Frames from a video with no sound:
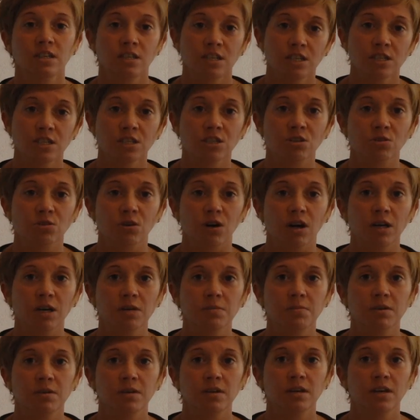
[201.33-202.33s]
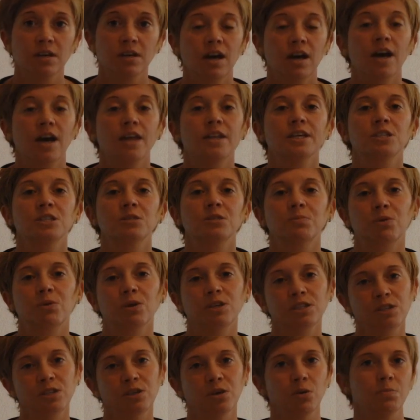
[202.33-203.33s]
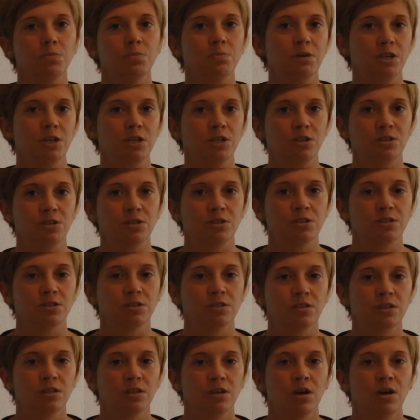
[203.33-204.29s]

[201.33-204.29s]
describe, and express their opinions.